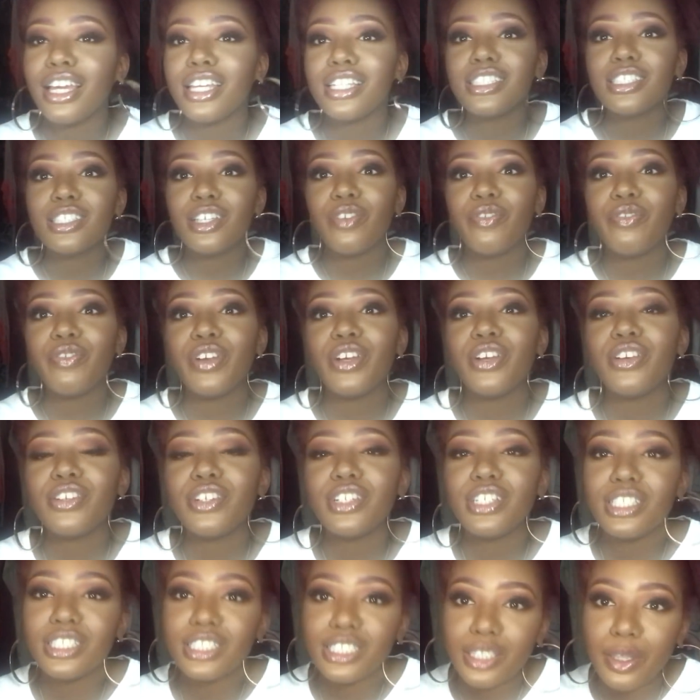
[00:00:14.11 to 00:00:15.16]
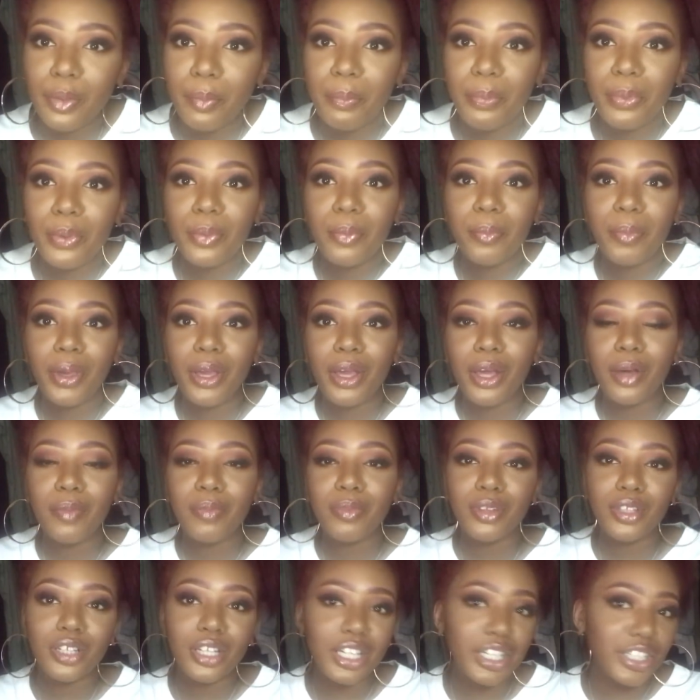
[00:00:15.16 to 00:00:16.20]
It's a very simple
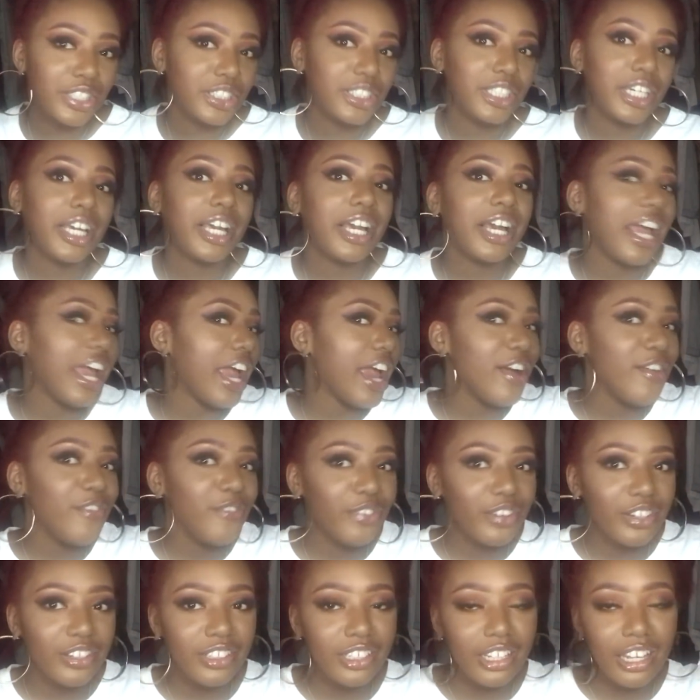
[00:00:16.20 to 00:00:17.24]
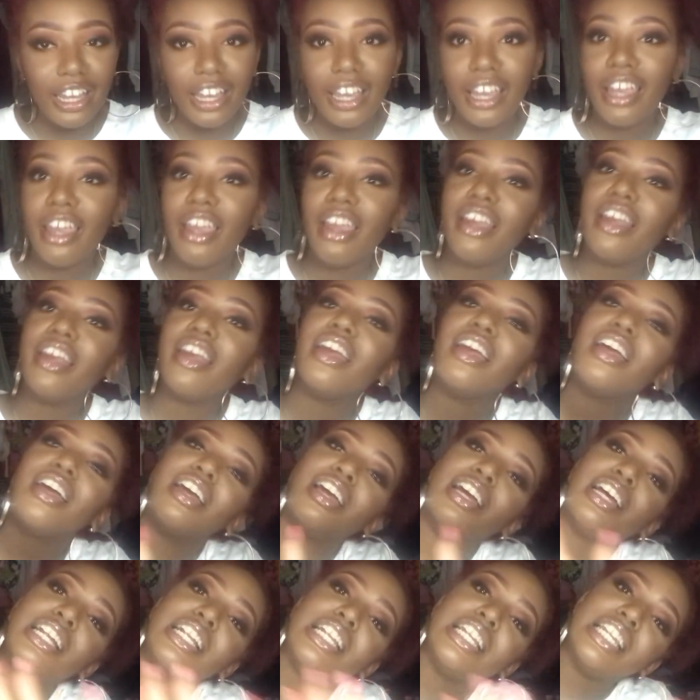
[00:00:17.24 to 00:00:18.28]
makeup look. It's like an everyday
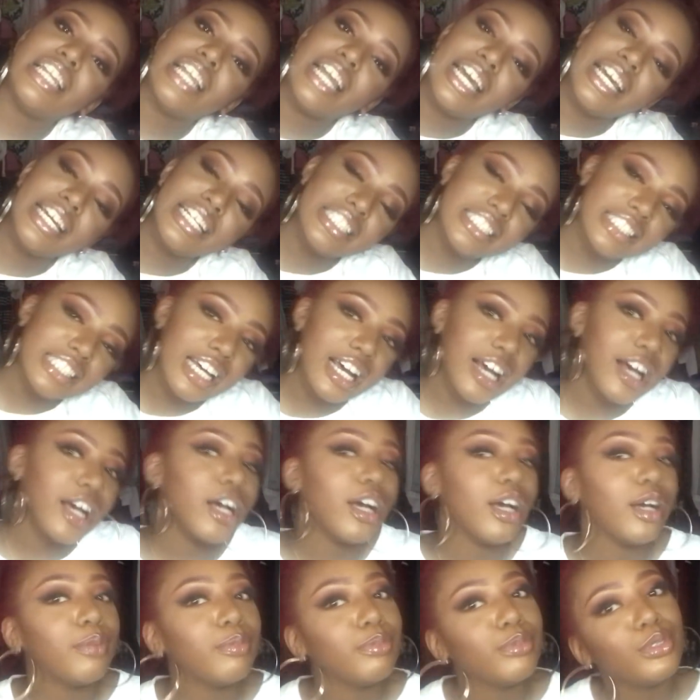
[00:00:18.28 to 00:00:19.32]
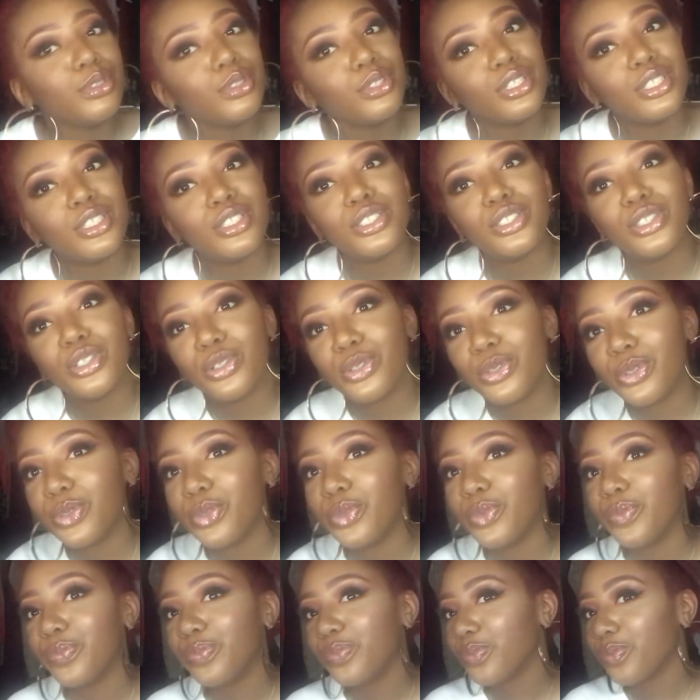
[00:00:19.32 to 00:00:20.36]
nighttime you can
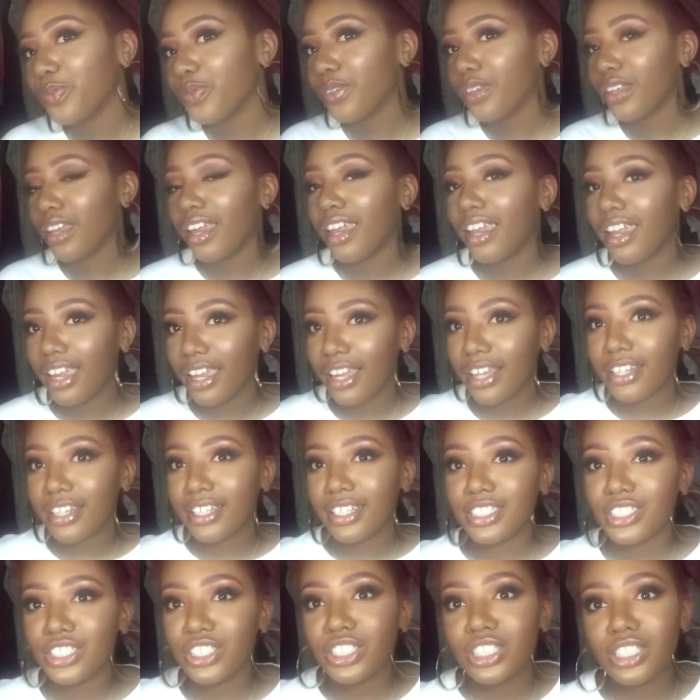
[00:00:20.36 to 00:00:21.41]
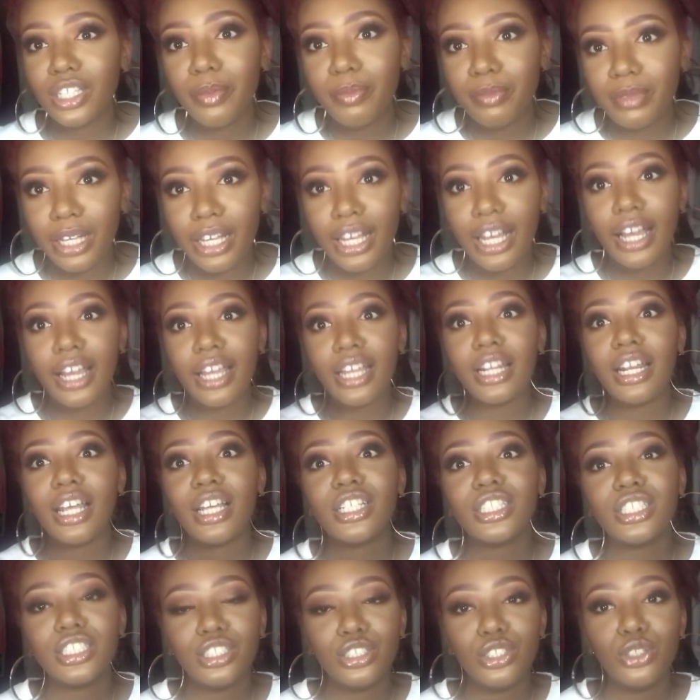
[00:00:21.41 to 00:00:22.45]
do, and it's just something like I can
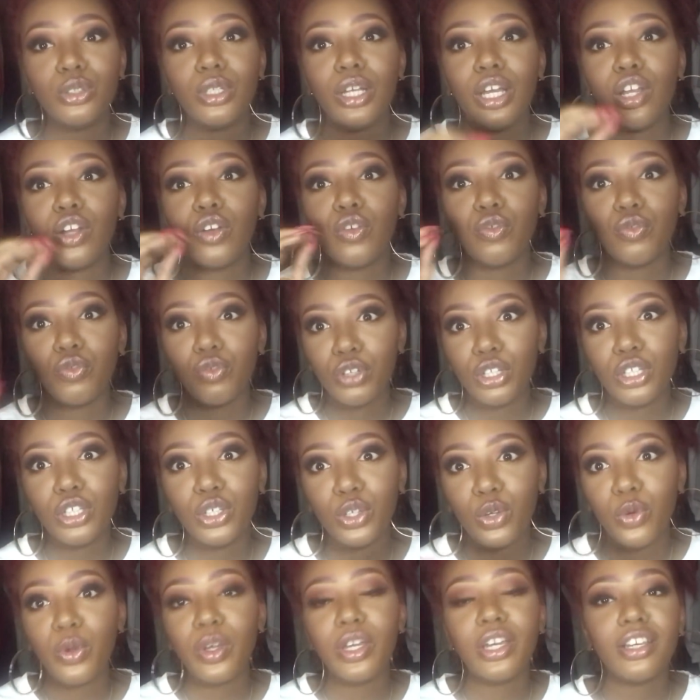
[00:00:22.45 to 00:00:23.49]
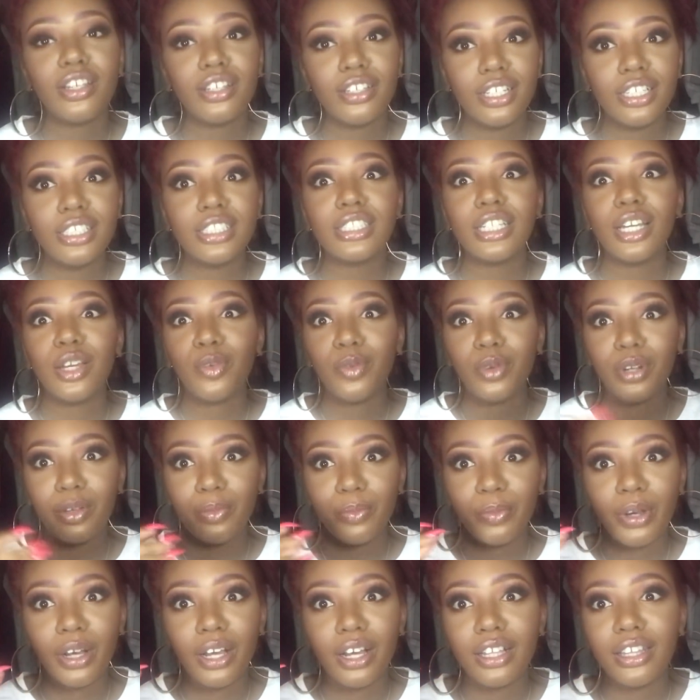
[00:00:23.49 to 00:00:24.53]
actually do like really quick. It's like one of
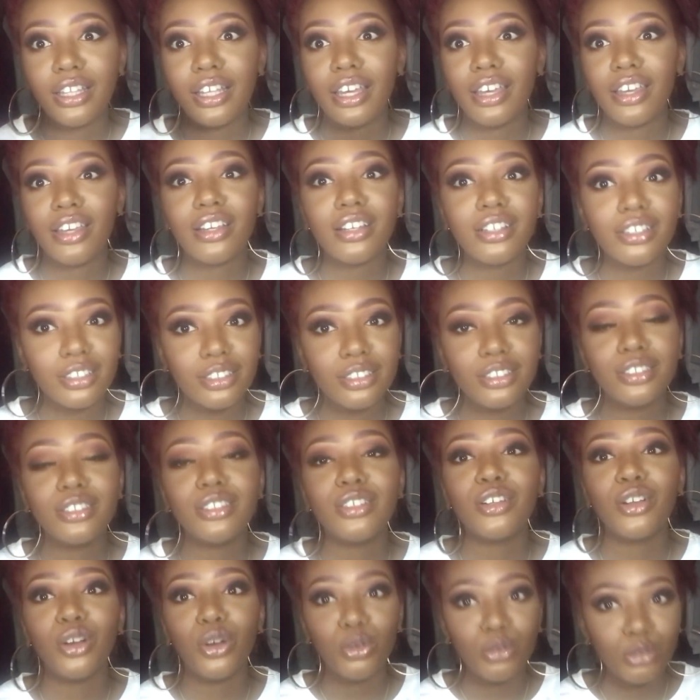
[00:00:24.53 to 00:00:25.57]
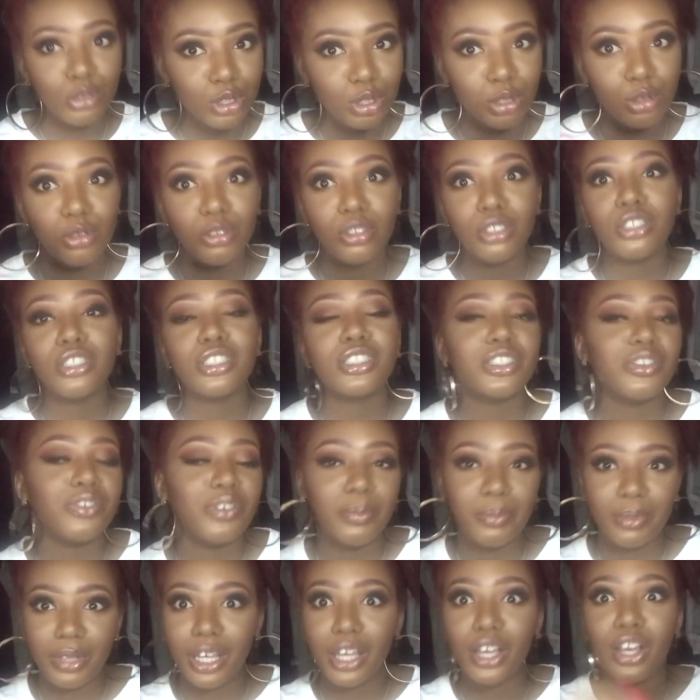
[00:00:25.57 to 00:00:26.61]
my like go-to looks if
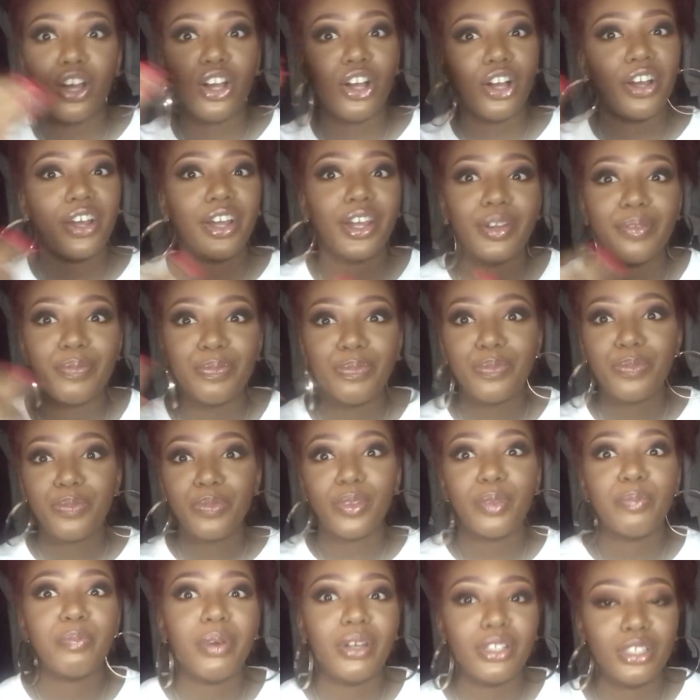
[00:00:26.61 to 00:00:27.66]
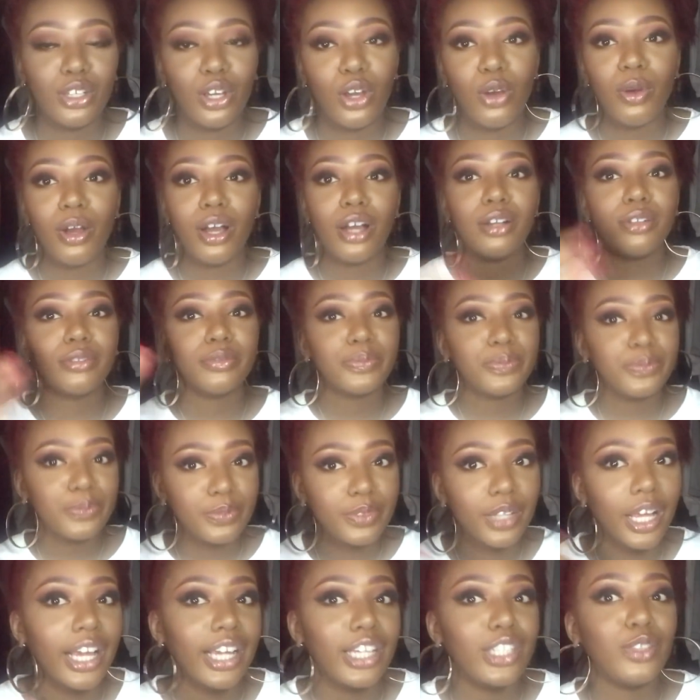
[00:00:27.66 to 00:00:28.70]
I'm like, all right, about to go out,
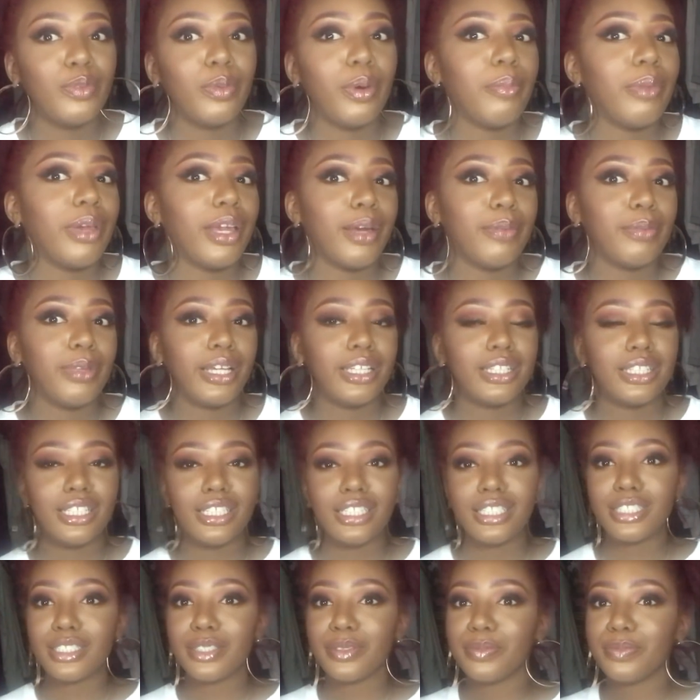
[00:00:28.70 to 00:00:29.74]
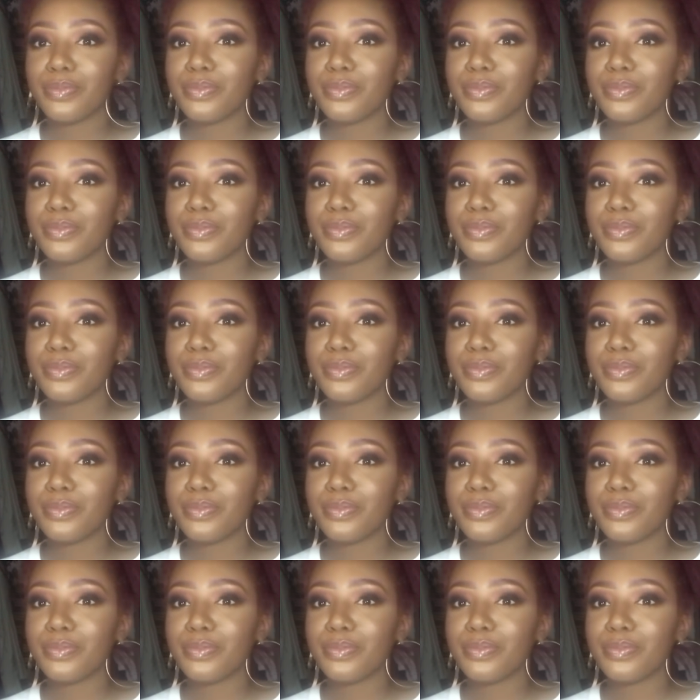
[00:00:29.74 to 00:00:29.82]
I can do my makeup like this.